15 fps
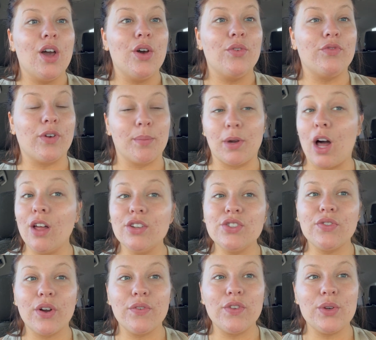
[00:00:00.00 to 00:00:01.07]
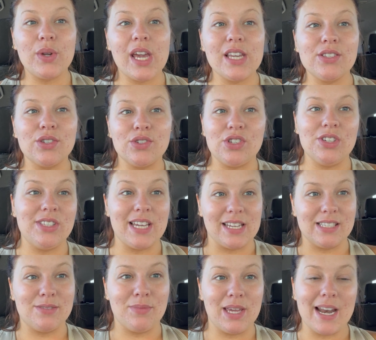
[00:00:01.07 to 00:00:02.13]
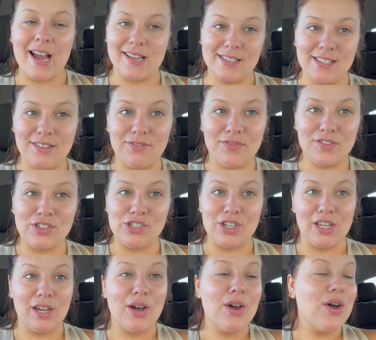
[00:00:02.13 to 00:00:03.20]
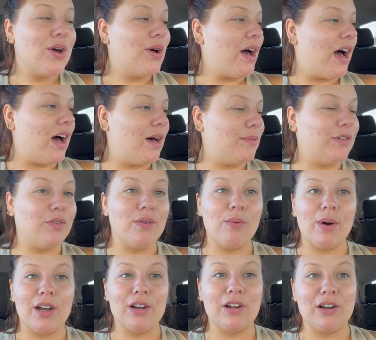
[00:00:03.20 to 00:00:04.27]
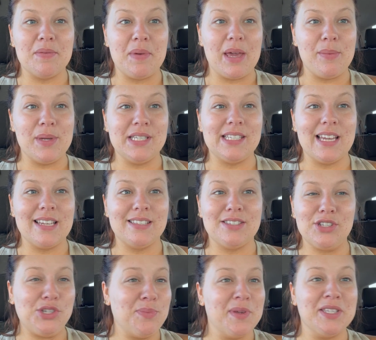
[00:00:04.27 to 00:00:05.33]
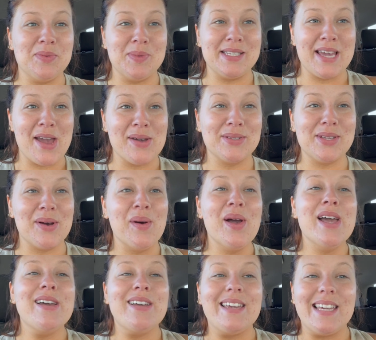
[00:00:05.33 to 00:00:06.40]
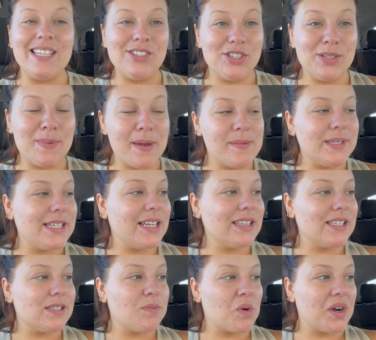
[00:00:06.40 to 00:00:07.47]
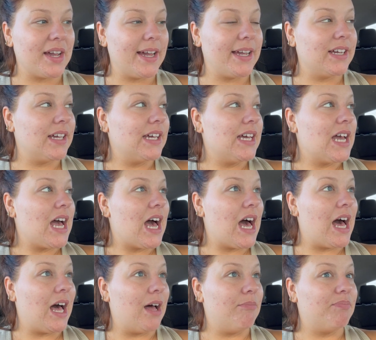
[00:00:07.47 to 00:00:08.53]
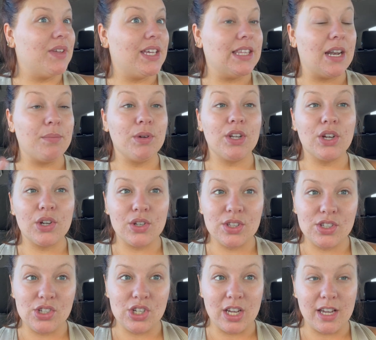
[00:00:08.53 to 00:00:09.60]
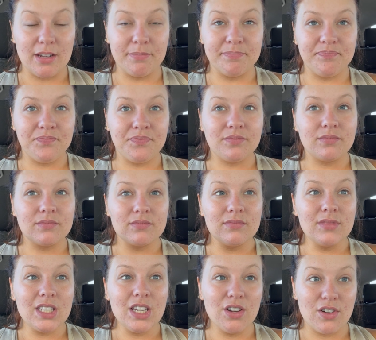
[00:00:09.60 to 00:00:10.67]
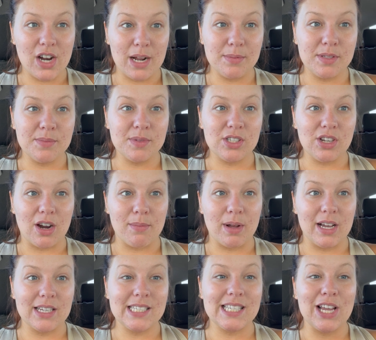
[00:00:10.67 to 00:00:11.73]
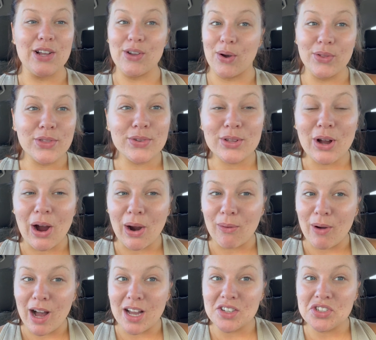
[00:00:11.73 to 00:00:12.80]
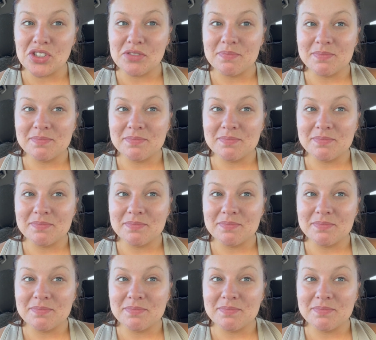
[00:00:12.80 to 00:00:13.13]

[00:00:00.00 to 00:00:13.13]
from college for a few days. So she texted me and asked if she, if we wanted her to babysit. She missed Mateo. So she's babysitting this morning. And then I'm going to go to the gym, grab some Starbucks, go through the car wash,